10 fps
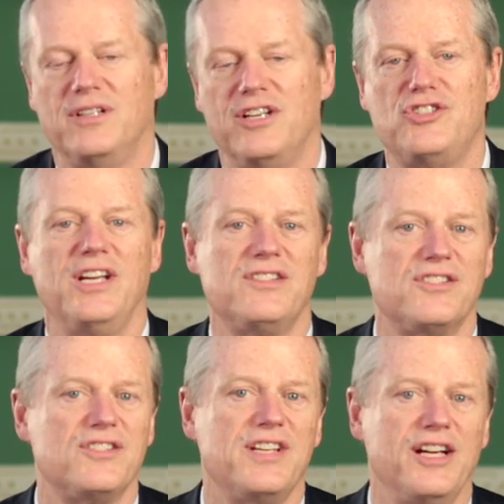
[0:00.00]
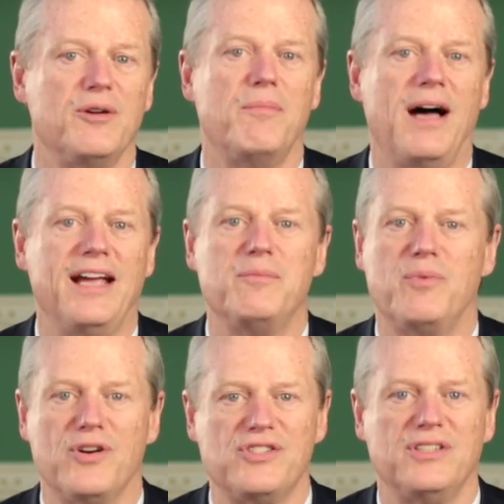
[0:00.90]
a chance to say goodbye in
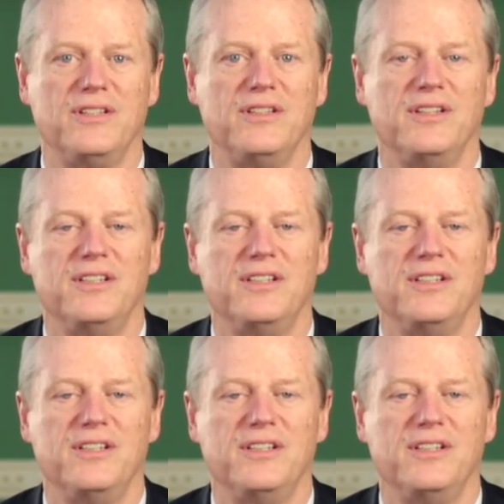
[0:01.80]
person